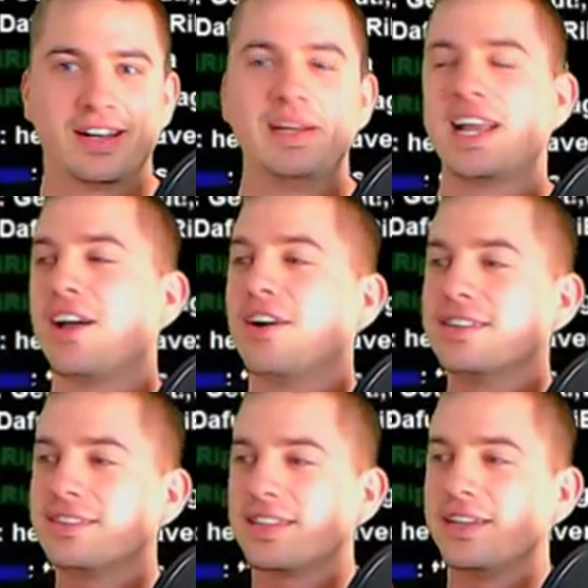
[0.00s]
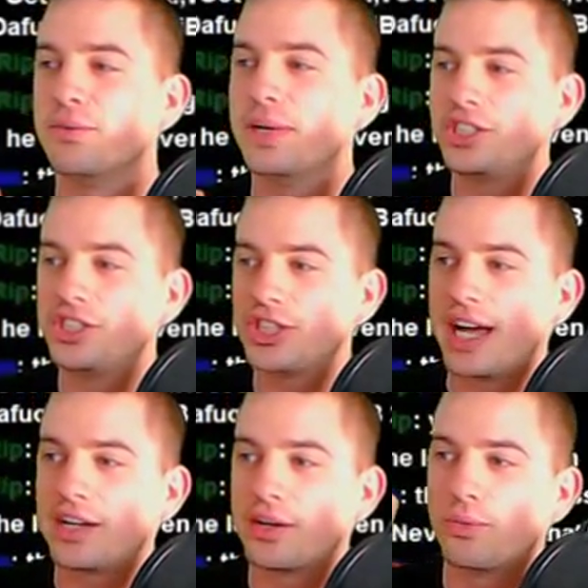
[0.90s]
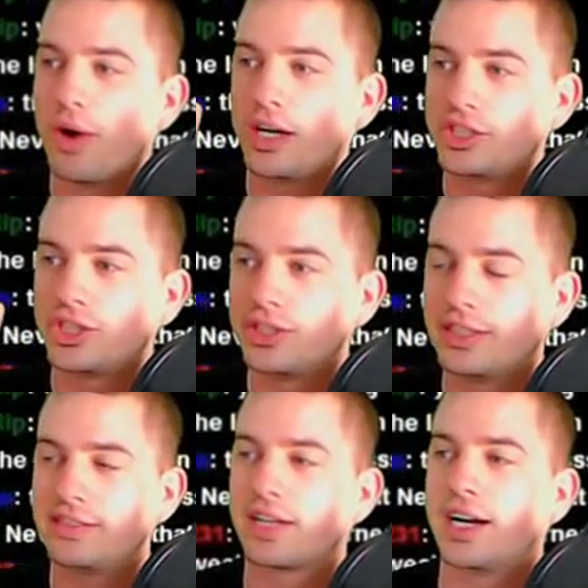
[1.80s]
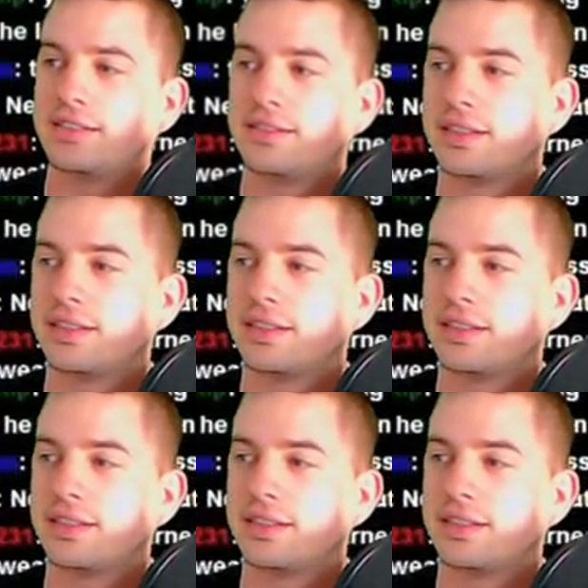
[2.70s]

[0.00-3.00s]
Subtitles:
I mean, I honestly wish I could watch this guy